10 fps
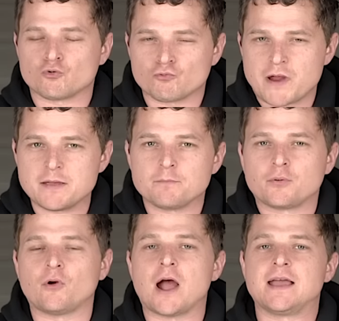great
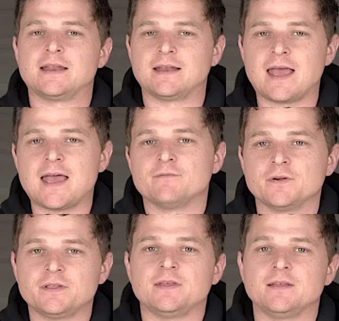pride in
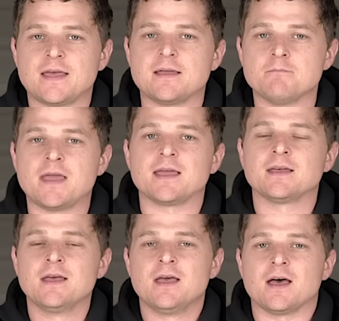everything they make,
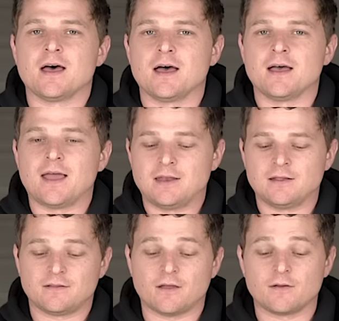and
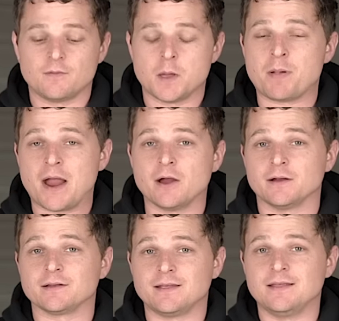it's
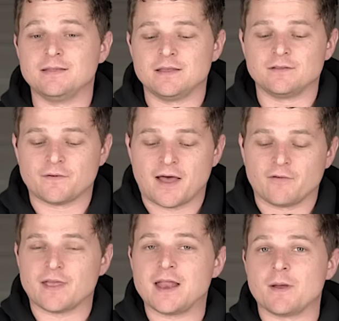apparent in these
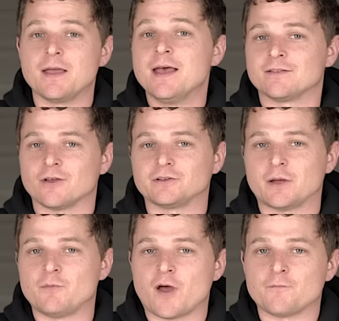valves. Anyway, it's all the
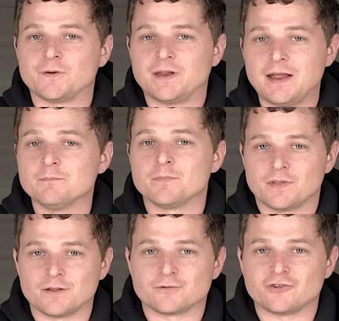time we've got for today.
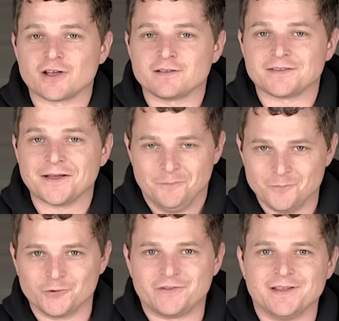Thanks for checking us out.
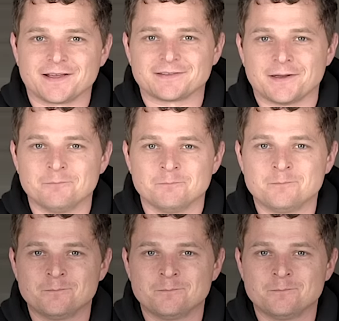We'll see you next time.